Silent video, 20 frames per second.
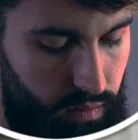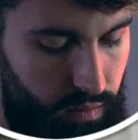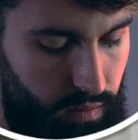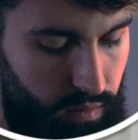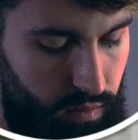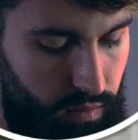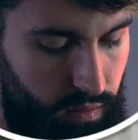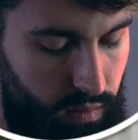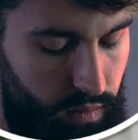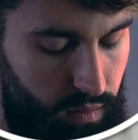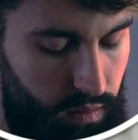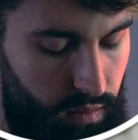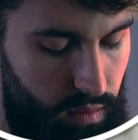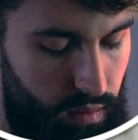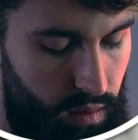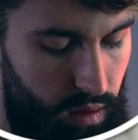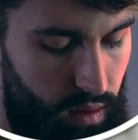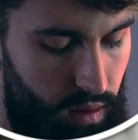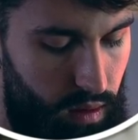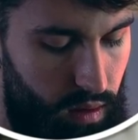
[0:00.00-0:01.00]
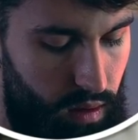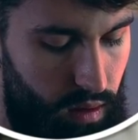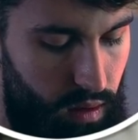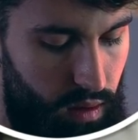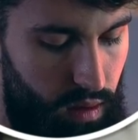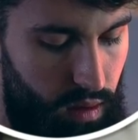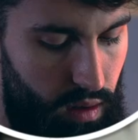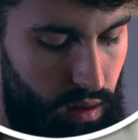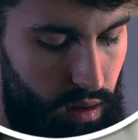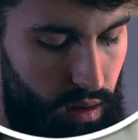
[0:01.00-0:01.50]

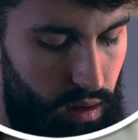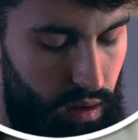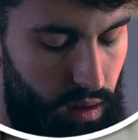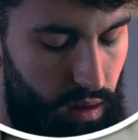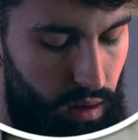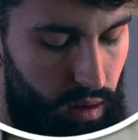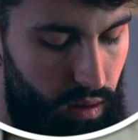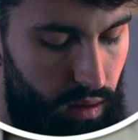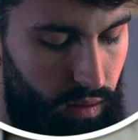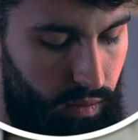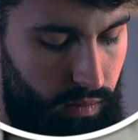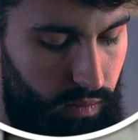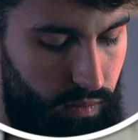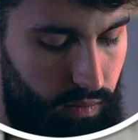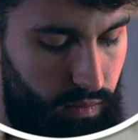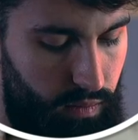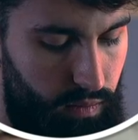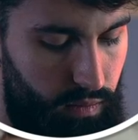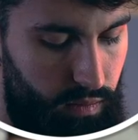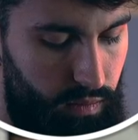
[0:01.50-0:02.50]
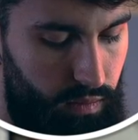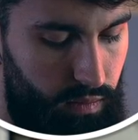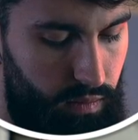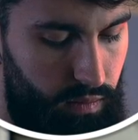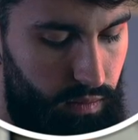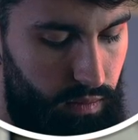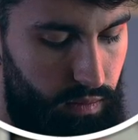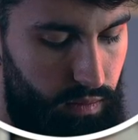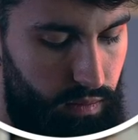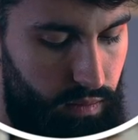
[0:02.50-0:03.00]

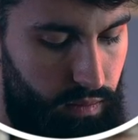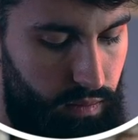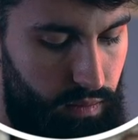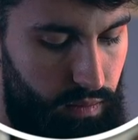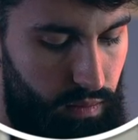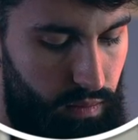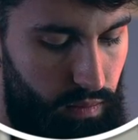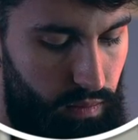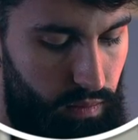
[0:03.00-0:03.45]
(not speaking)